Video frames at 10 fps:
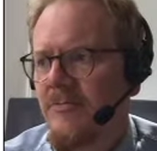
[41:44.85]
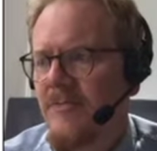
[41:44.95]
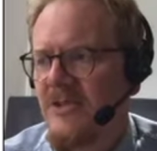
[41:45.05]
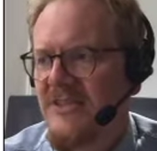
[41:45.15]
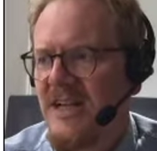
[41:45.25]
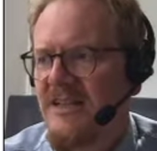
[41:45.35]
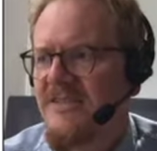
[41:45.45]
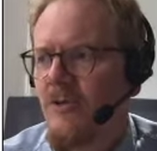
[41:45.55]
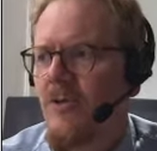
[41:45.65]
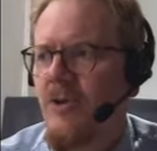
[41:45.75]
results
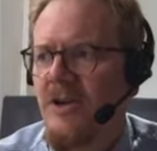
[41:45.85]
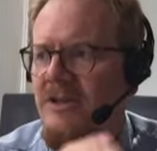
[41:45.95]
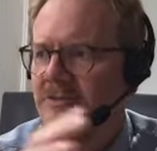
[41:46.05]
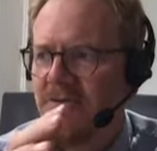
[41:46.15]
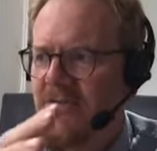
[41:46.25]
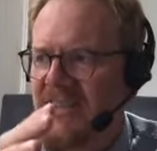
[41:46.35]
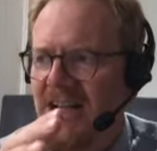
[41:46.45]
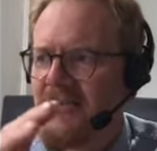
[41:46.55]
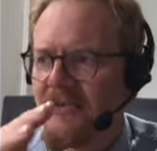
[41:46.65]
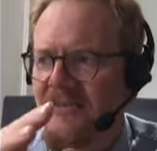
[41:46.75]
or a
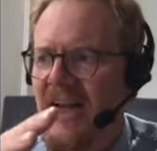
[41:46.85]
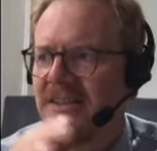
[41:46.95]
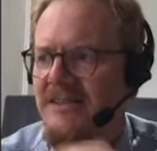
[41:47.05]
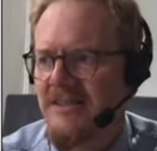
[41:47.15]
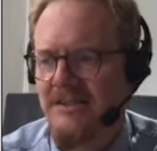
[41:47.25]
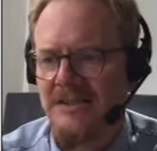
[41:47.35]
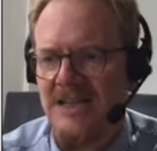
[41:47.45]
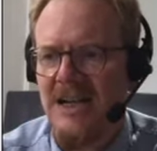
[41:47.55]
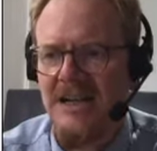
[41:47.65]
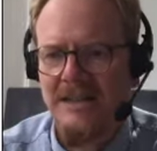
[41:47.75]
result of that
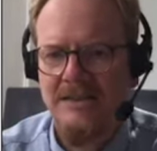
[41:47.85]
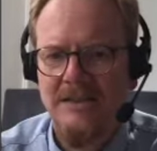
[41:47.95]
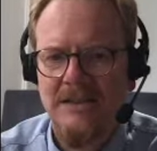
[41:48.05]
kind